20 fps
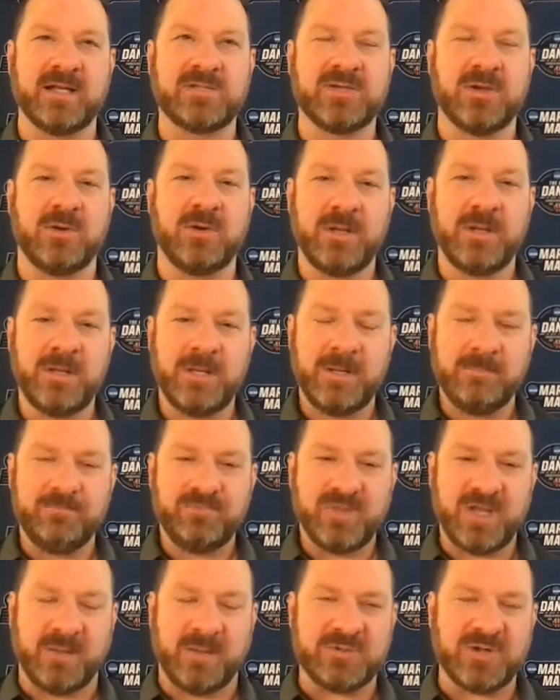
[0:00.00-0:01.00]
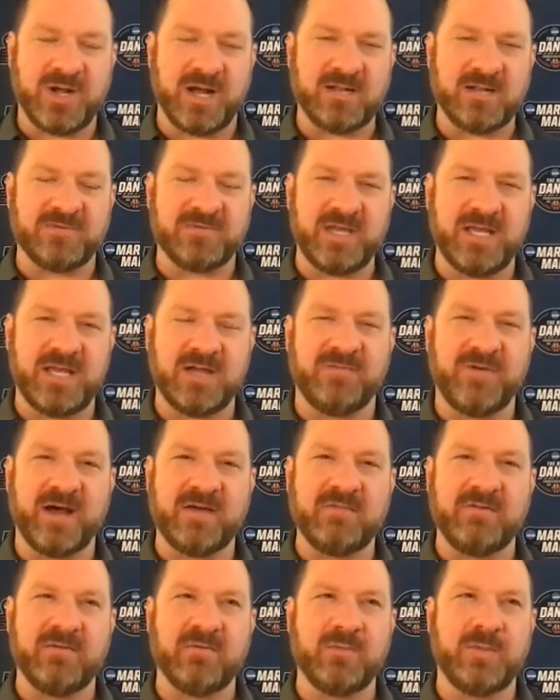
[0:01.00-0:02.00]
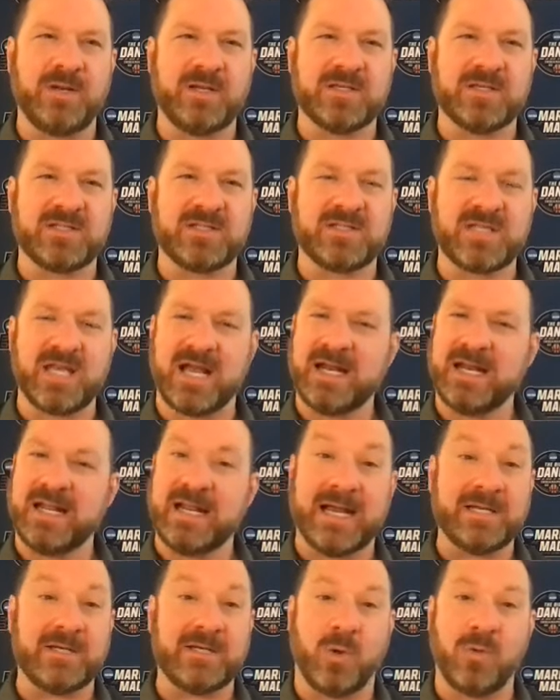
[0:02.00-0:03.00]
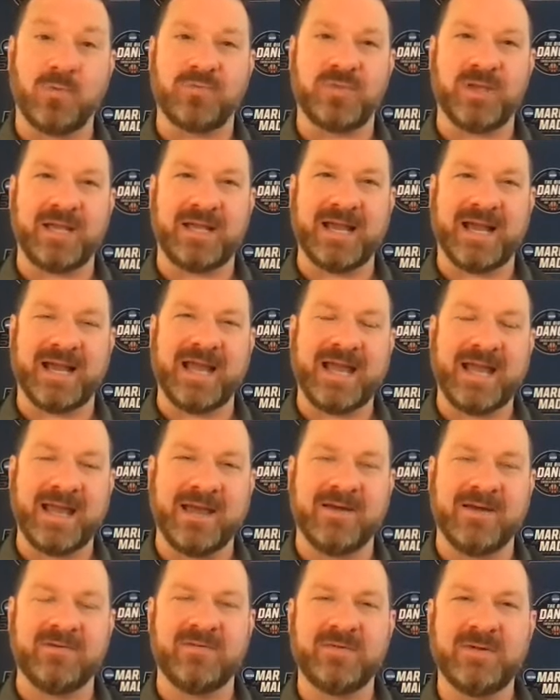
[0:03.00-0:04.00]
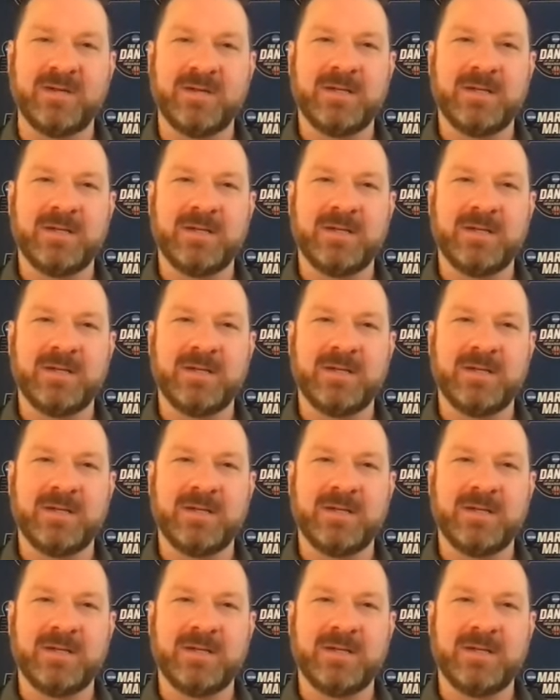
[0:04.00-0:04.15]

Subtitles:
So I'm trying to think if I've ever been inside it. I don't think I have.